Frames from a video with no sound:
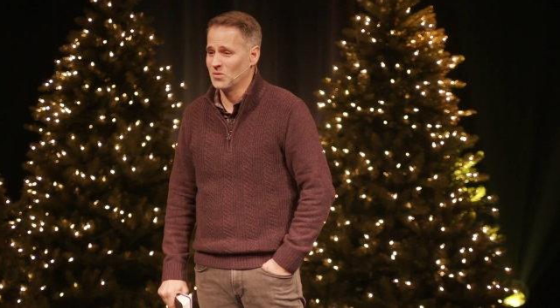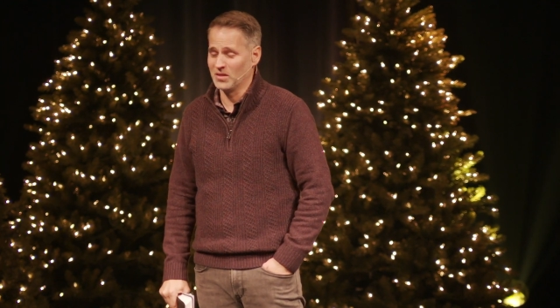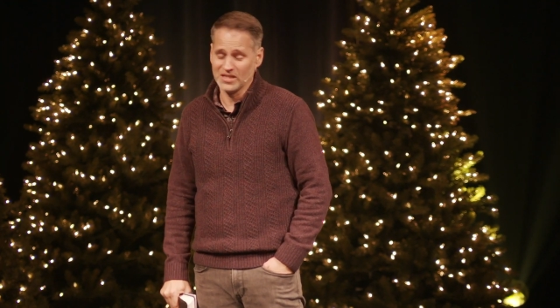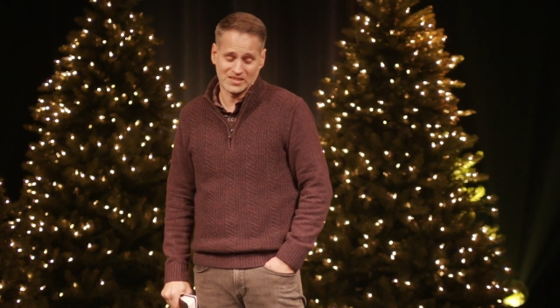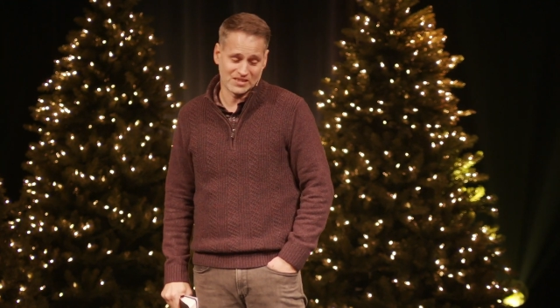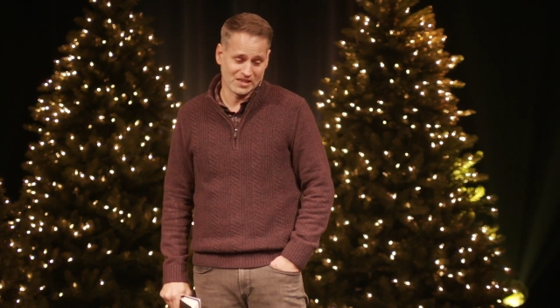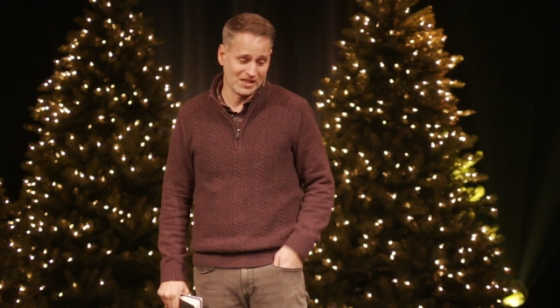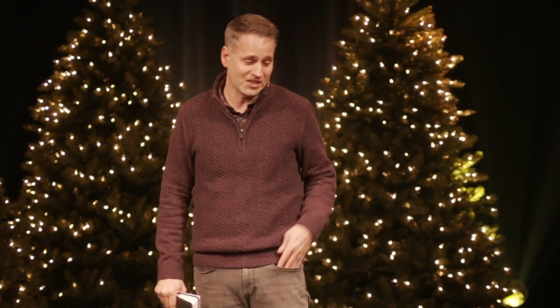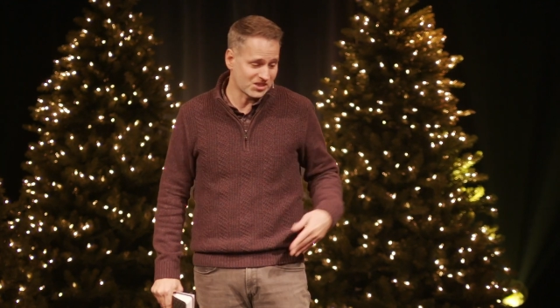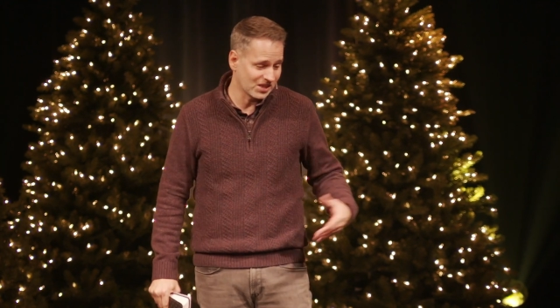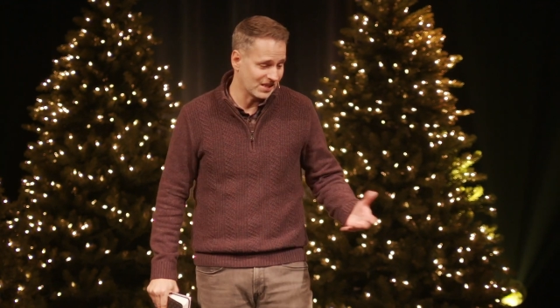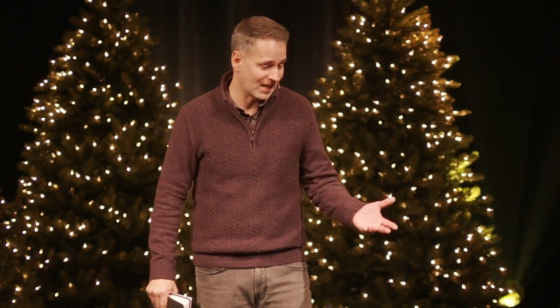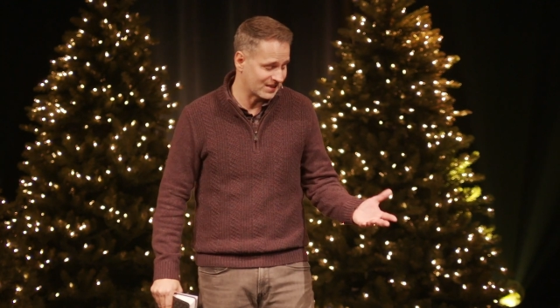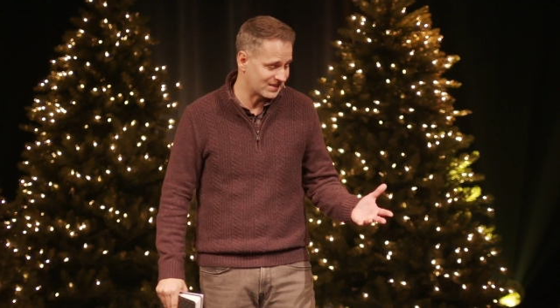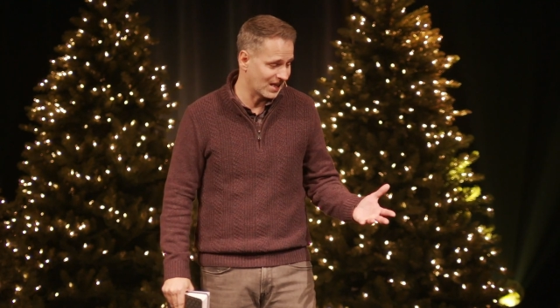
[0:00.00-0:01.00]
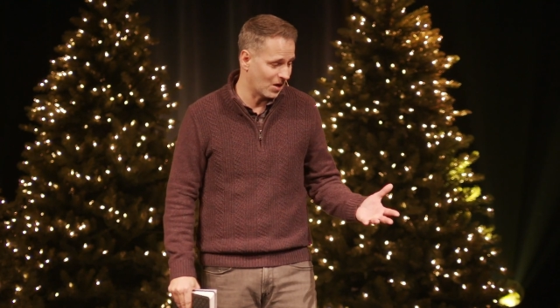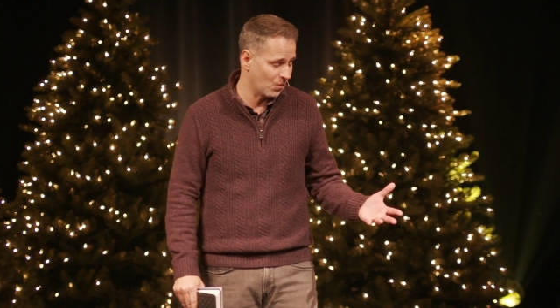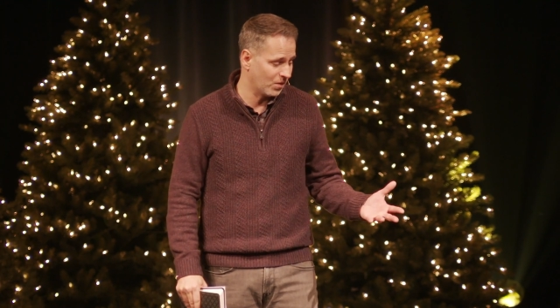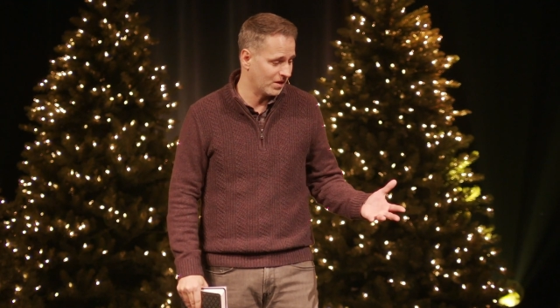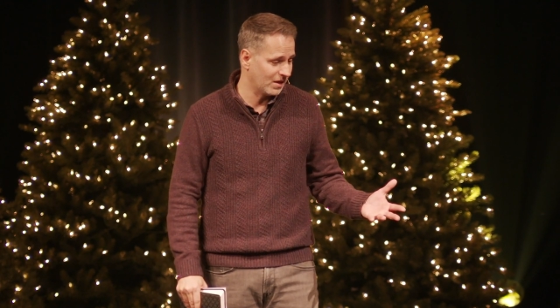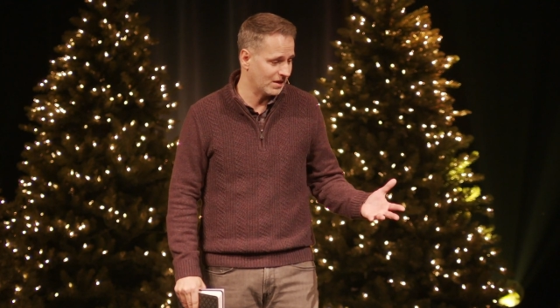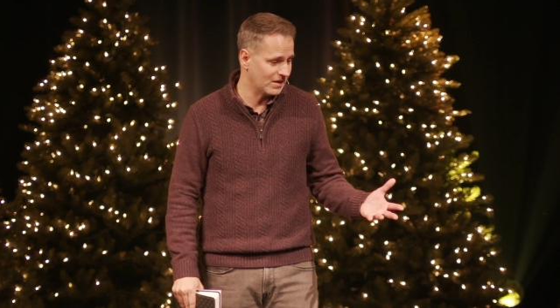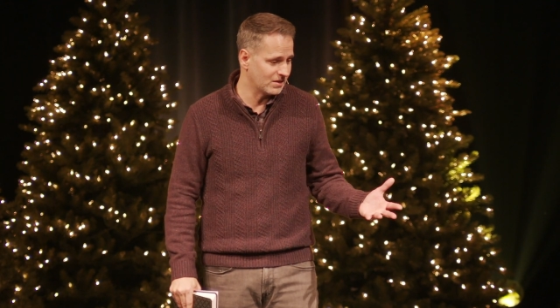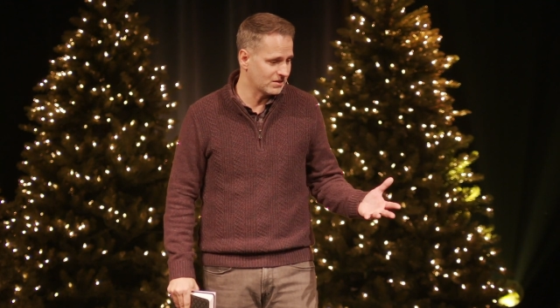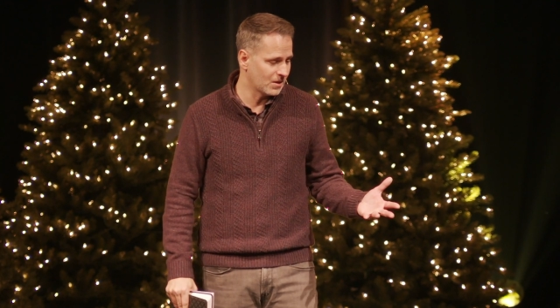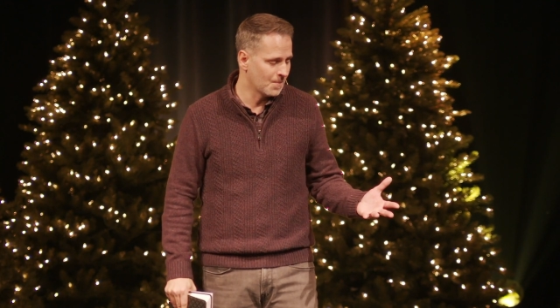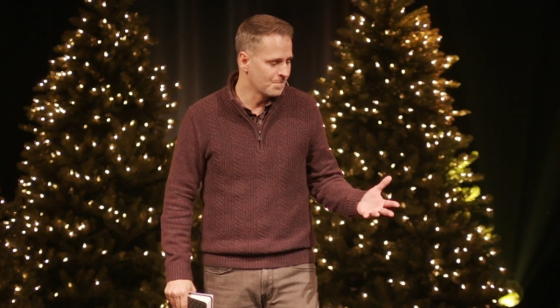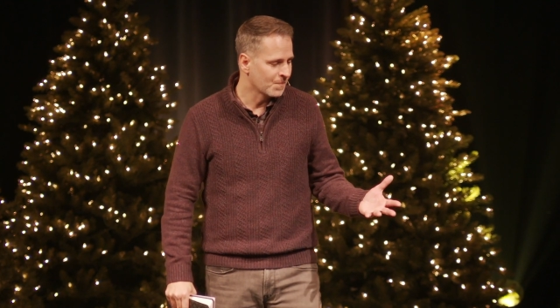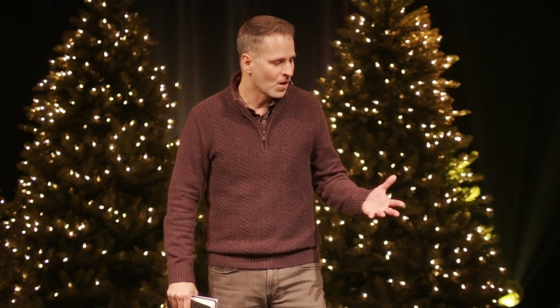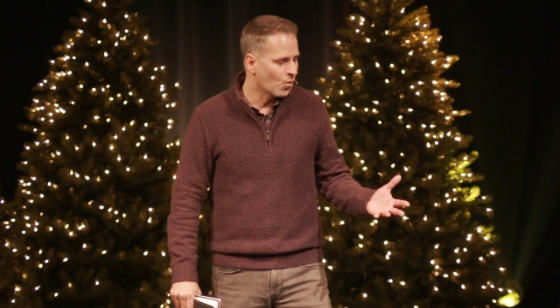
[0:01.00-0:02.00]
So at least initially, that's not what it
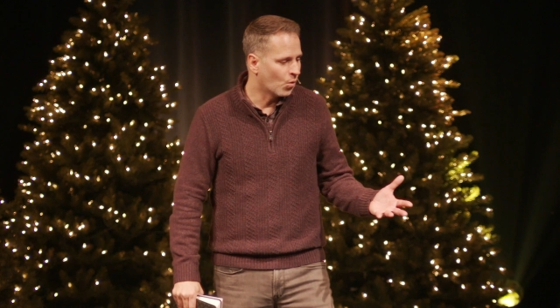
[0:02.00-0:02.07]
is.